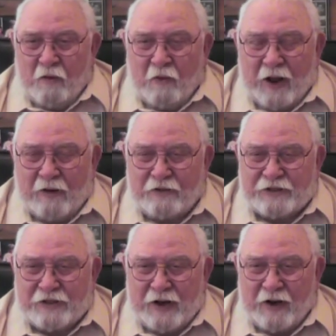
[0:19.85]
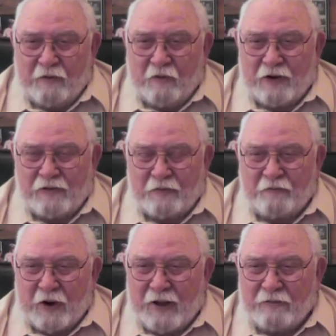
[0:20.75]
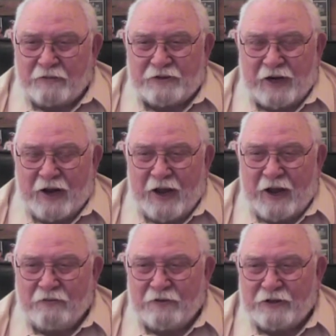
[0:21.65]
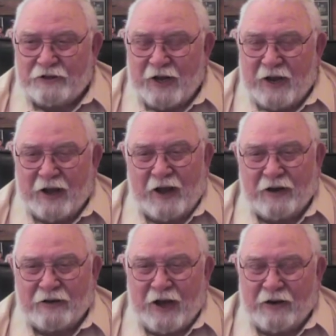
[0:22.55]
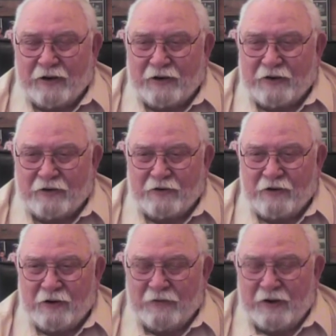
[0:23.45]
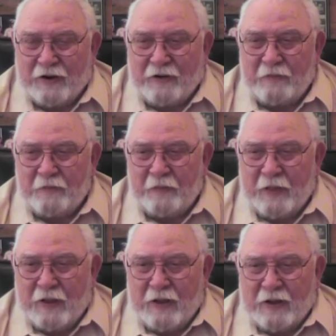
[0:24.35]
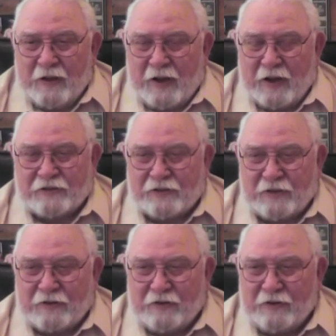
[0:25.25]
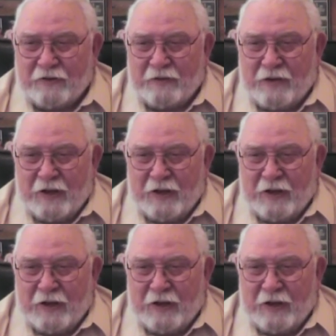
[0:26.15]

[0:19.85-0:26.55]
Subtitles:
While I was there, one of the problems that I had with the Jag, I had gotten a good crew on there. Excellent crew.